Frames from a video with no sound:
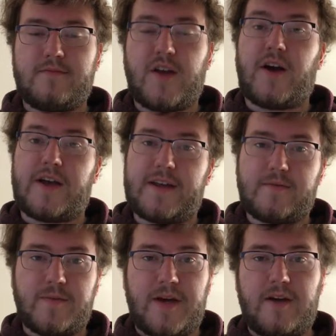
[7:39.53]
dogging
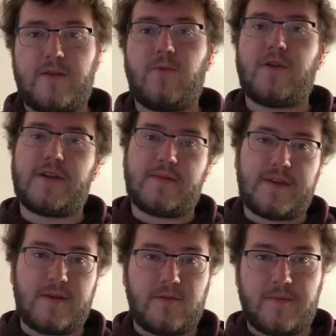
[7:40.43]
him about it, wanting him to
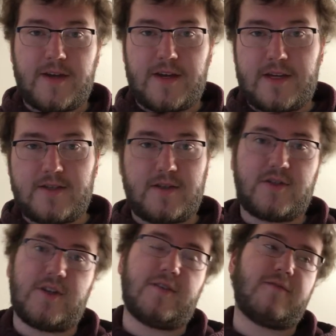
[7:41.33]
get more pay so that
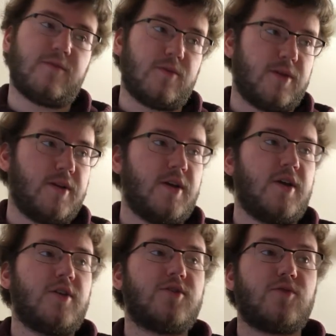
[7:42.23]
she can afford
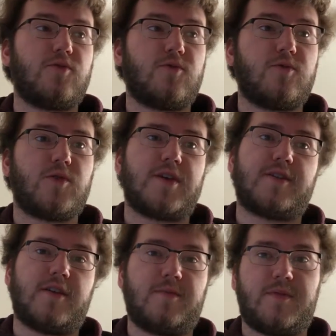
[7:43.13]
to
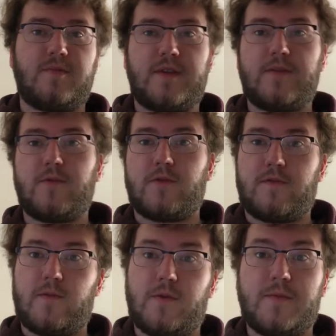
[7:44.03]
dress up and be more
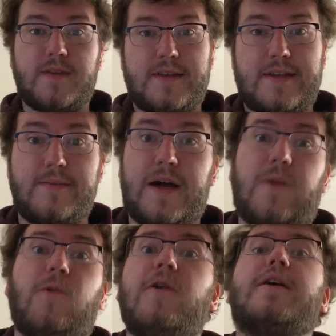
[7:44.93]
of the woman that he
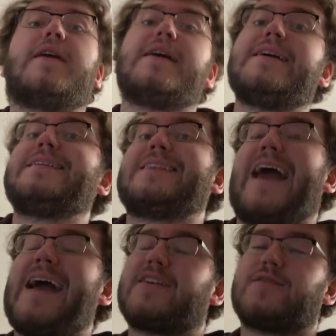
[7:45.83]
might want, is
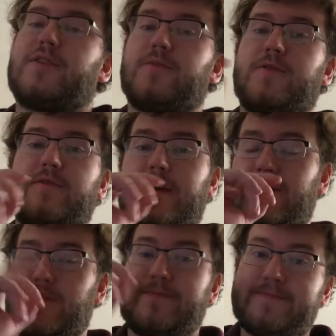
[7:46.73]
actually her
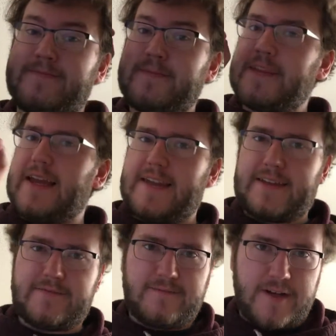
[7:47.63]
motivation. And
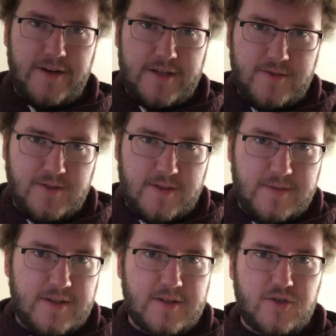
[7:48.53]
that's very interesting
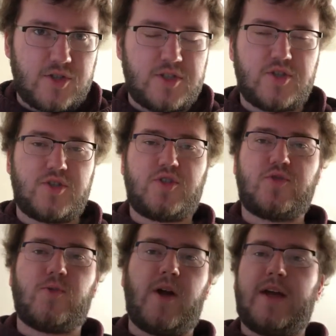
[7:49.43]
because she's just
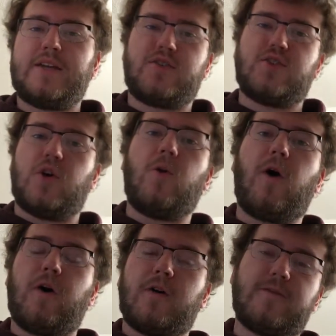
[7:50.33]
trying so
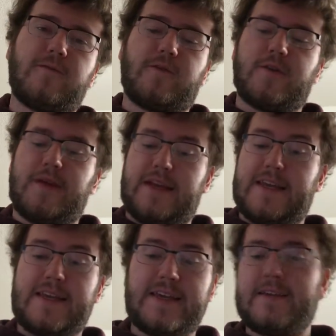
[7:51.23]
hard for him, and
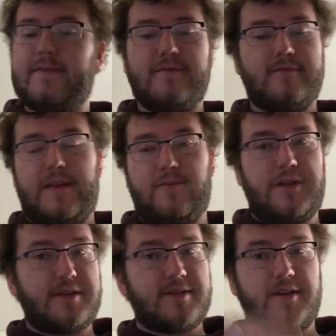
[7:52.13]
he, like
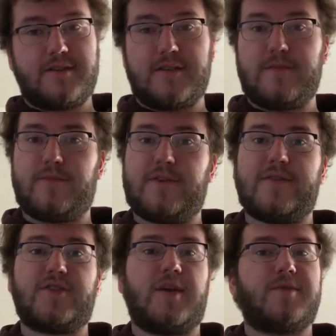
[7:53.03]
we discussed in the
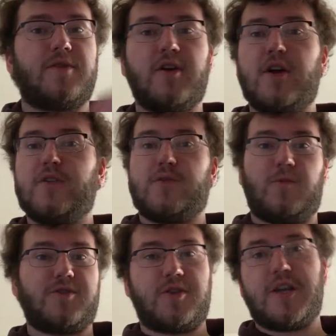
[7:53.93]
previous chapter, just
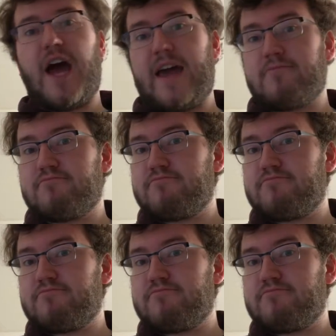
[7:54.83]
wants her to die.